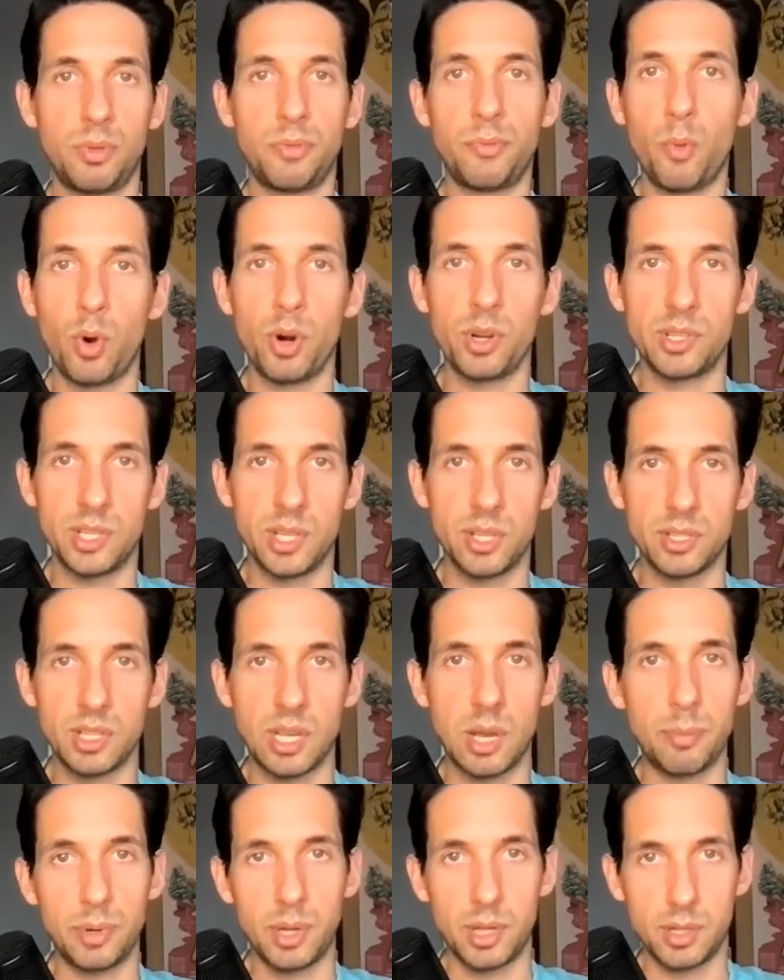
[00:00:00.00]
with foreign sales
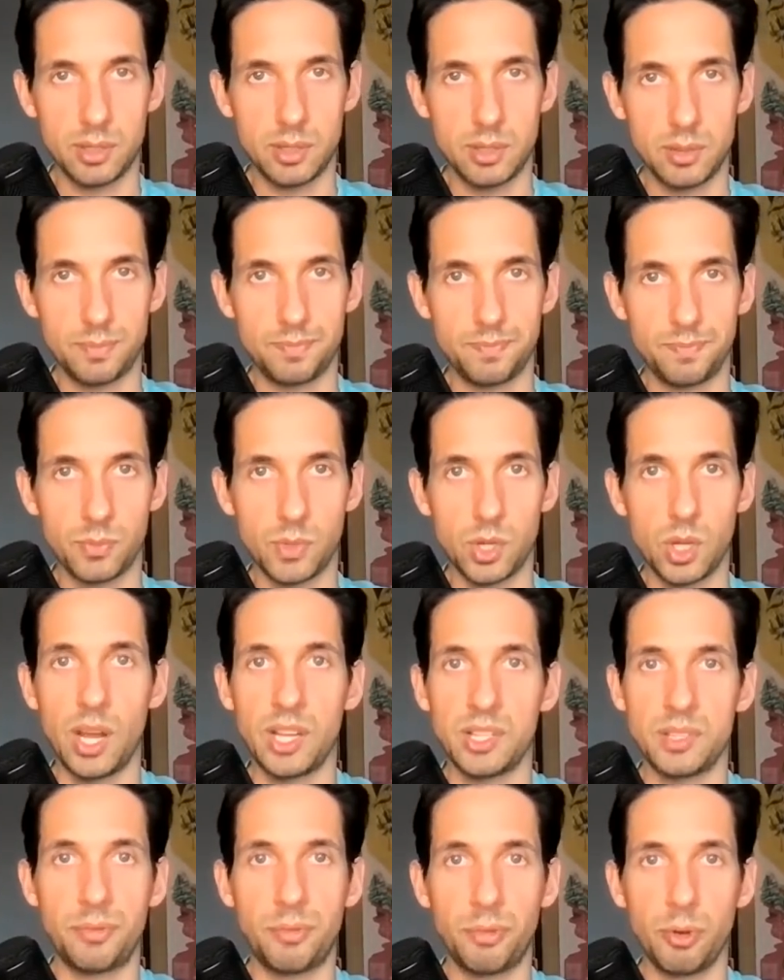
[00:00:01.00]
companies. You know,
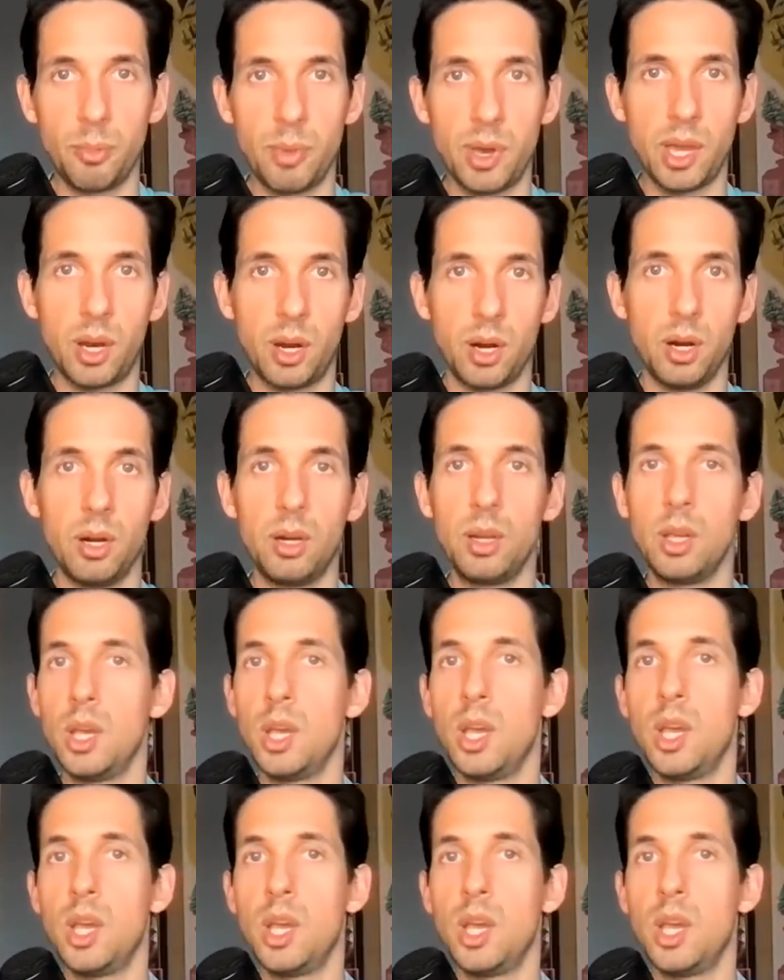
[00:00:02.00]
as a filmmaker,